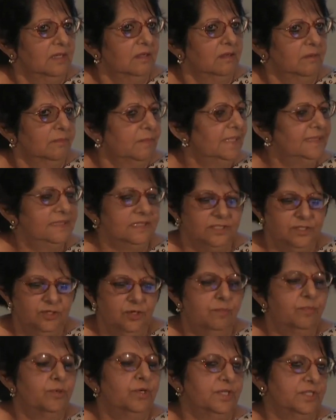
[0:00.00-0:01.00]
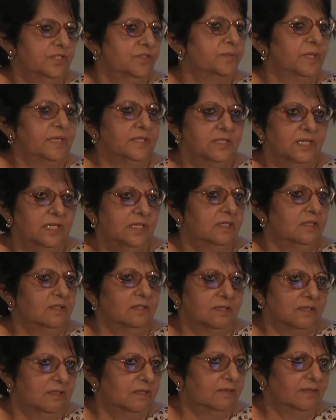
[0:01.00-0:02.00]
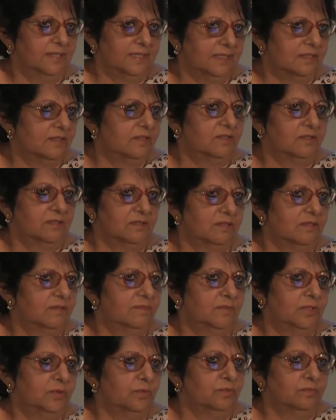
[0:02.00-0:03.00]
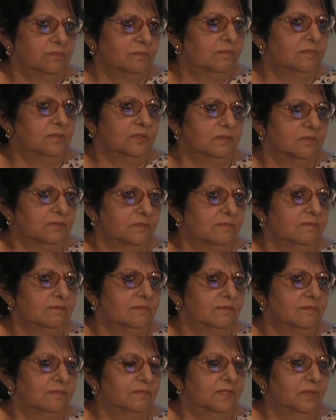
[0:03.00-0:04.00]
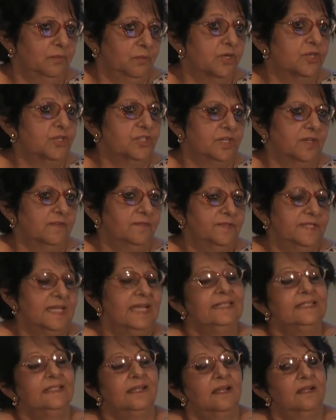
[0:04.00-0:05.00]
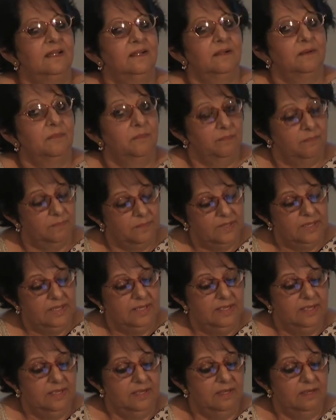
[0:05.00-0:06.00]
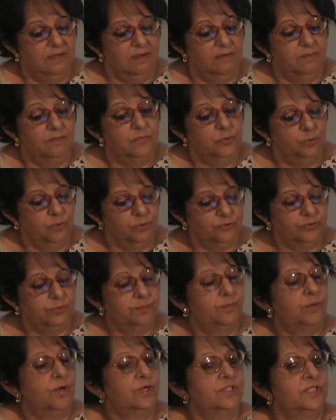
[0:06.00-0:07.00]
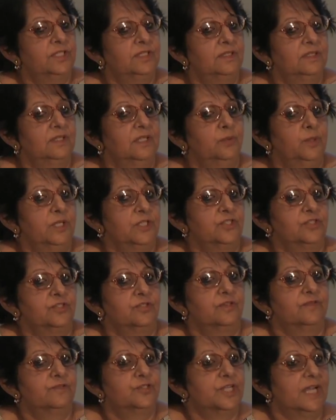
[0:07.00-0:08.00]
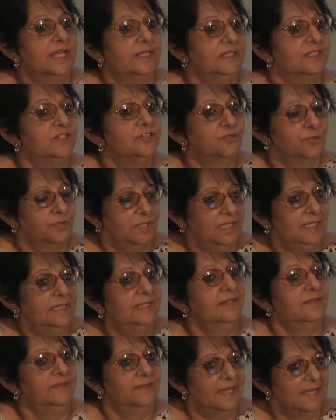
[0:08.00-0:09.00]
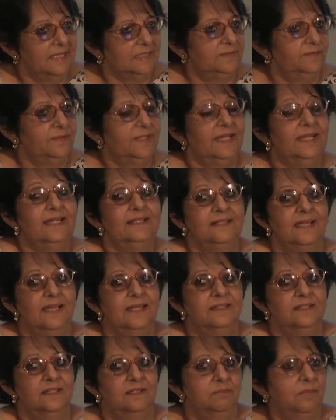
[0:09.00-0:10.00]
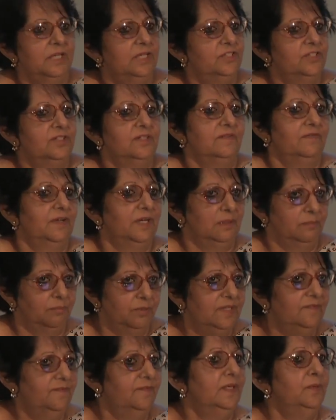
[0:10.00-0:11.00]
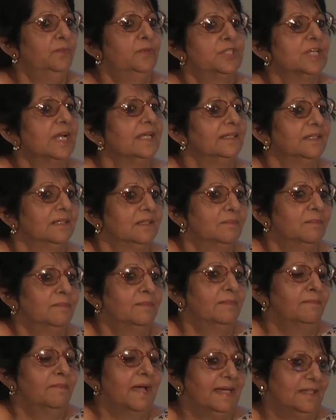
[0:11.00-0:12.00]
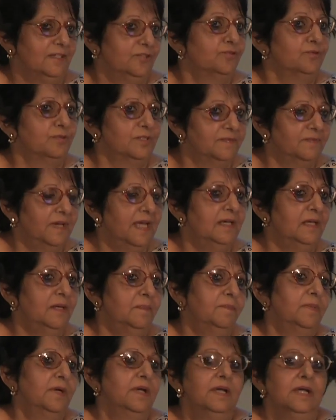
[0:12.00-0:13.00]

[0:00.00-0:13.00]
um, and certainly your point is well taken that uh, you know um, there were shifts. And um, um, you also brought in the question of Chinese trade, and thanks for that. I did mention it very briefly, which I didn't manage to develop